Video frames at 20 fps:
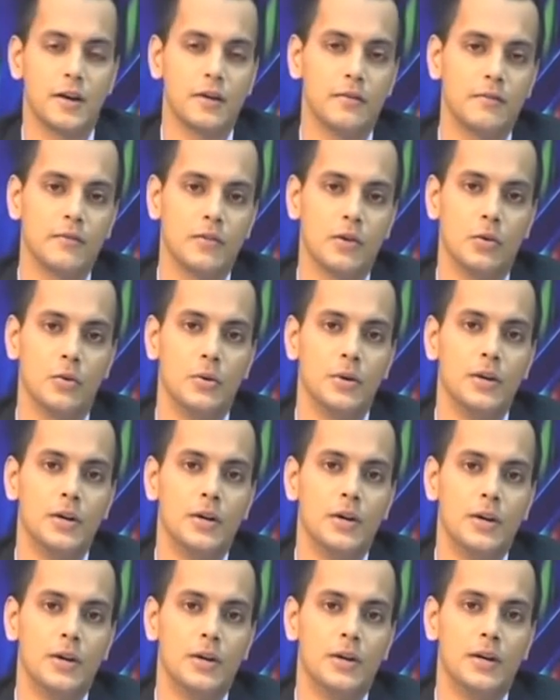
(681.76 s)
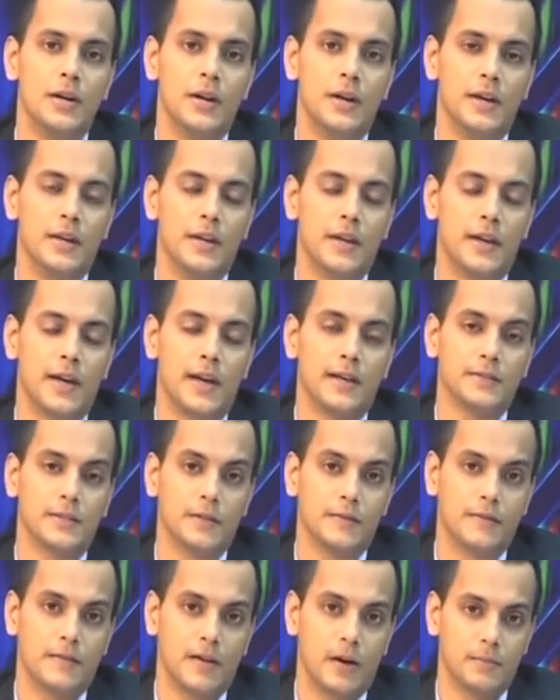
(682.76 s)
and reaction for an impulse turbine
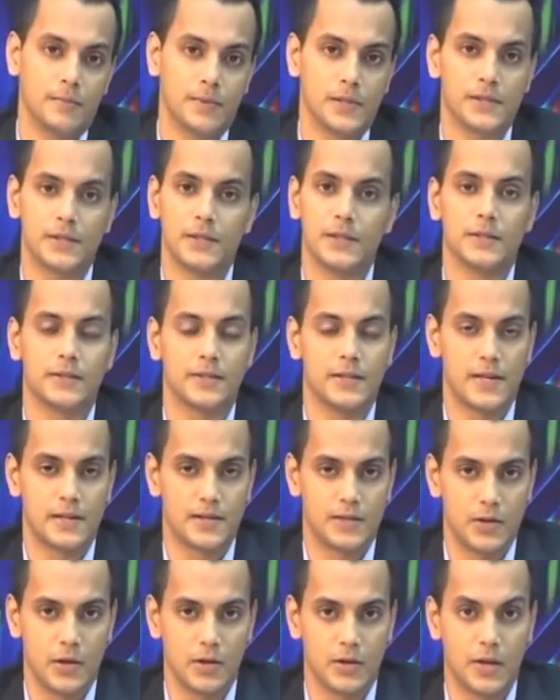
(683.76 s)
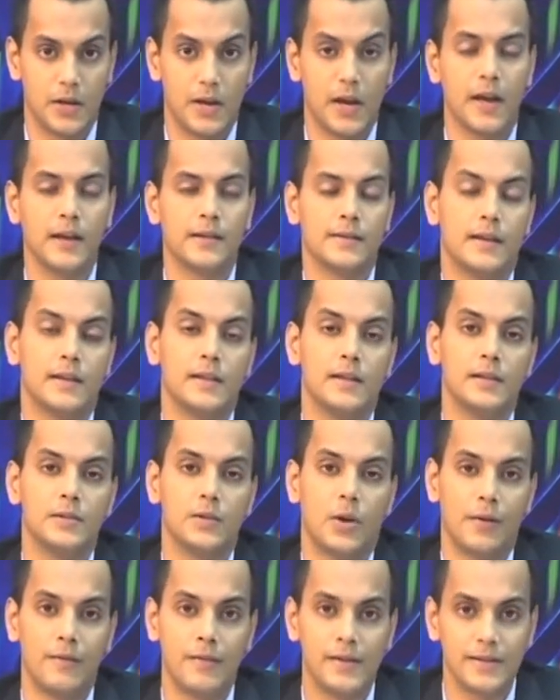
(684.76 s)
these are two different config turbines
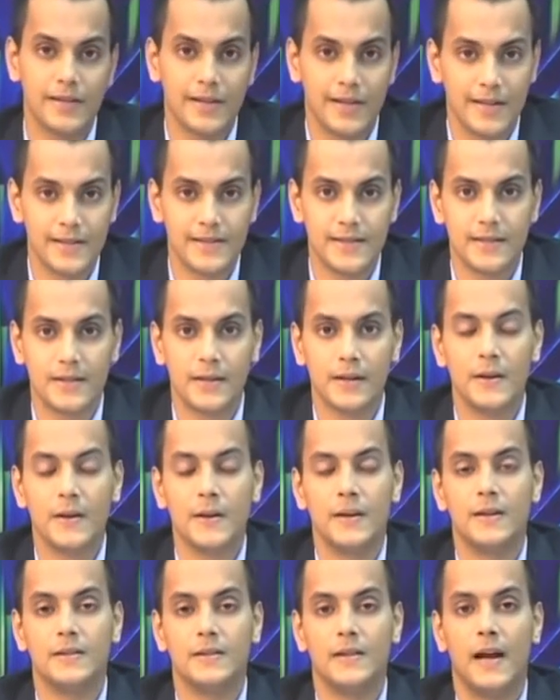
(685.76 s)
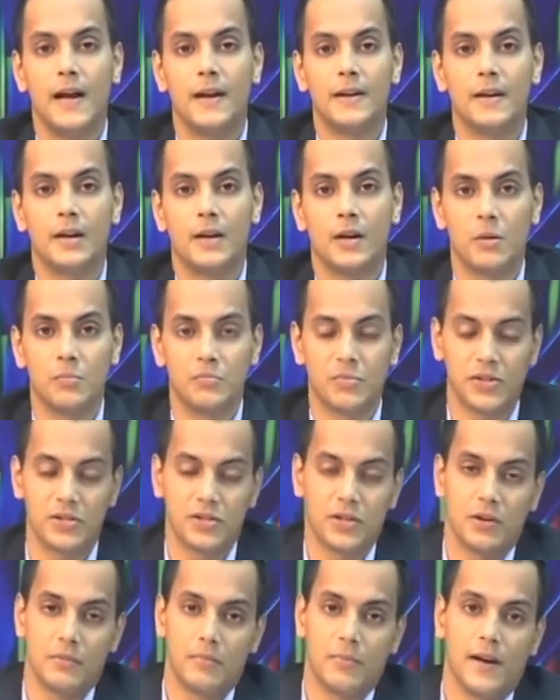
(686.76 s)
which are possible what we will do
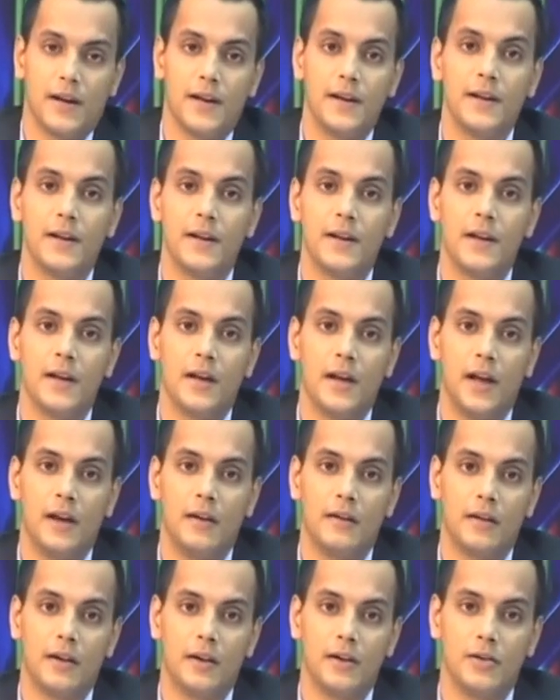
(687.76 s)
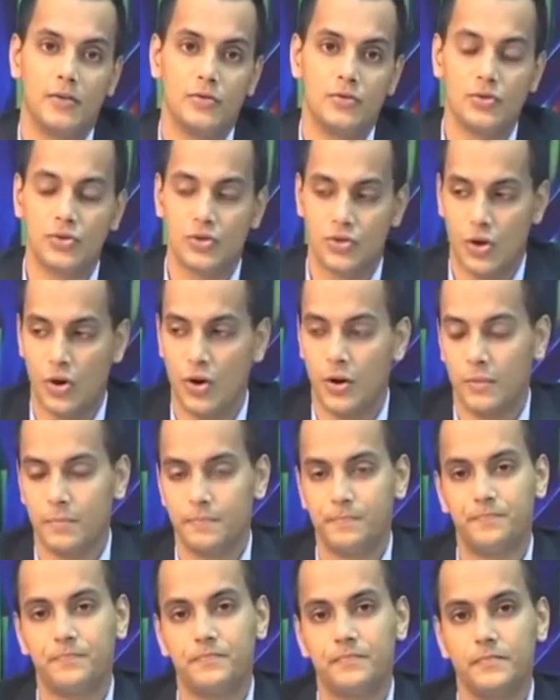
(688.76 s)
is that the triangles also
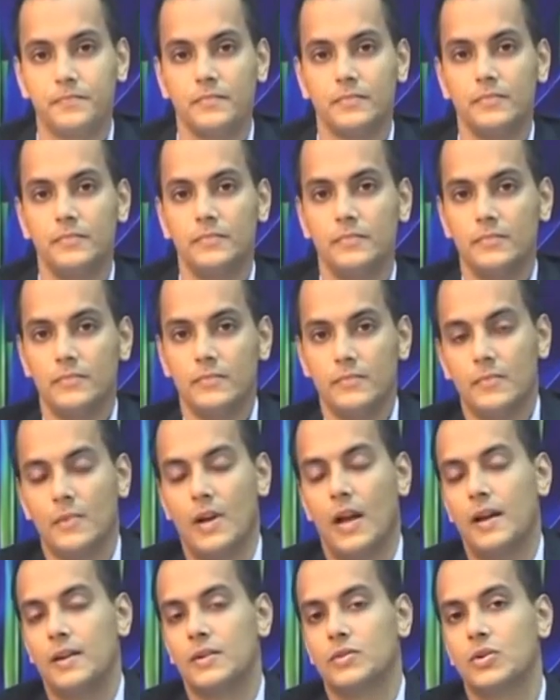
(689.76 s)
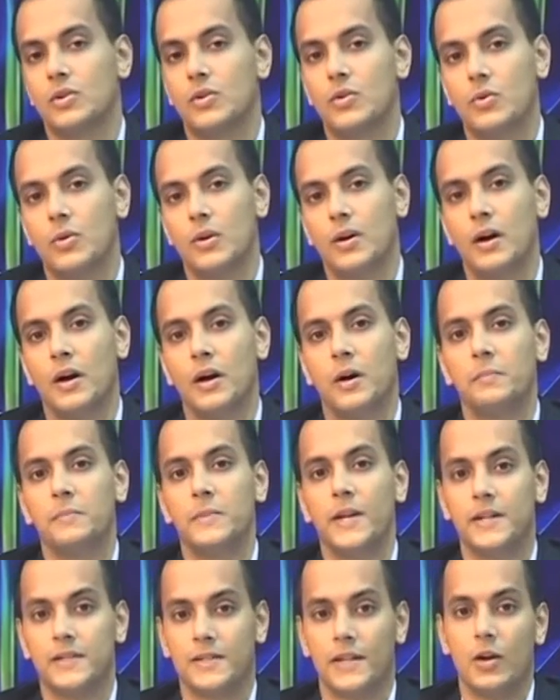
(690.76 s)
stand uh, mechanism
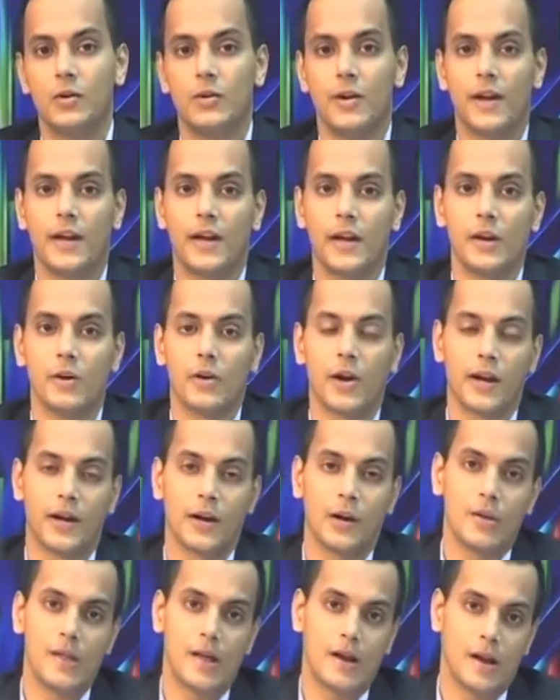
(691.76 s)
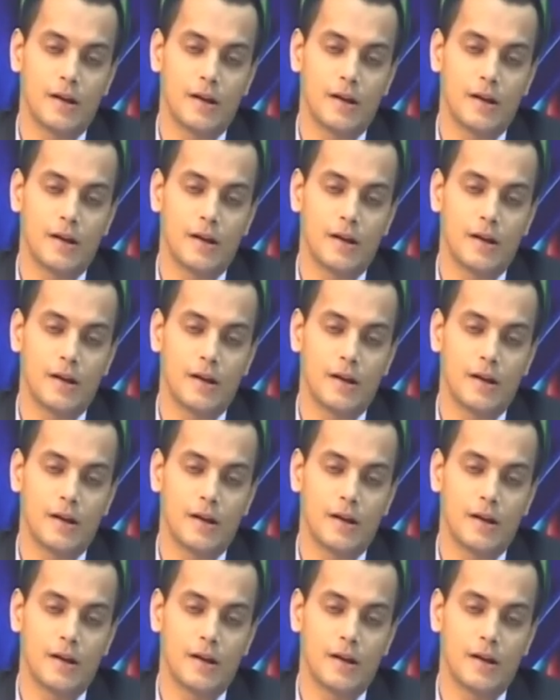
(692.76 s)
by which point.